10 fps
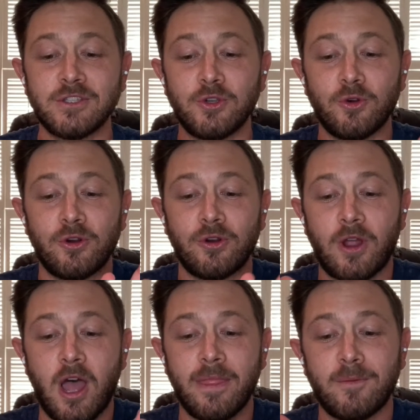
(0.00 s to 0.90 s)
you're
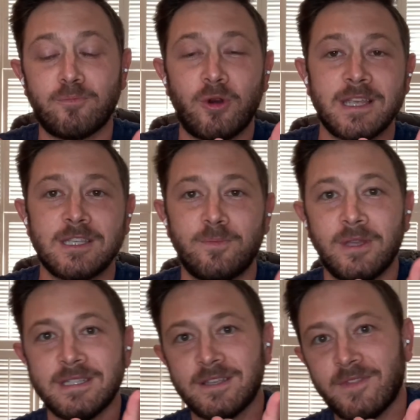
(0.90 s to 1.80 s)
on the
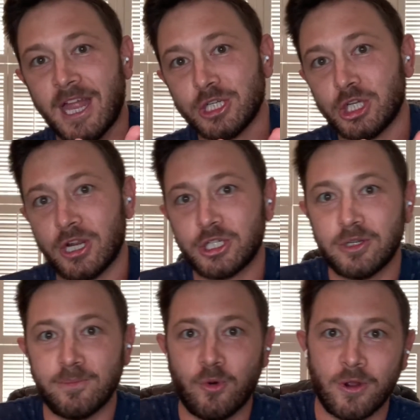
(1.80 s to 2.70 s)
precipice of that
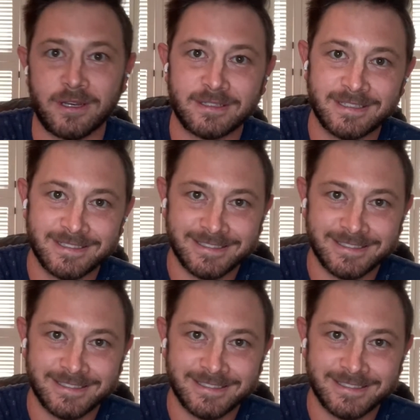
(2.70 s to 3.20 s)
junction point.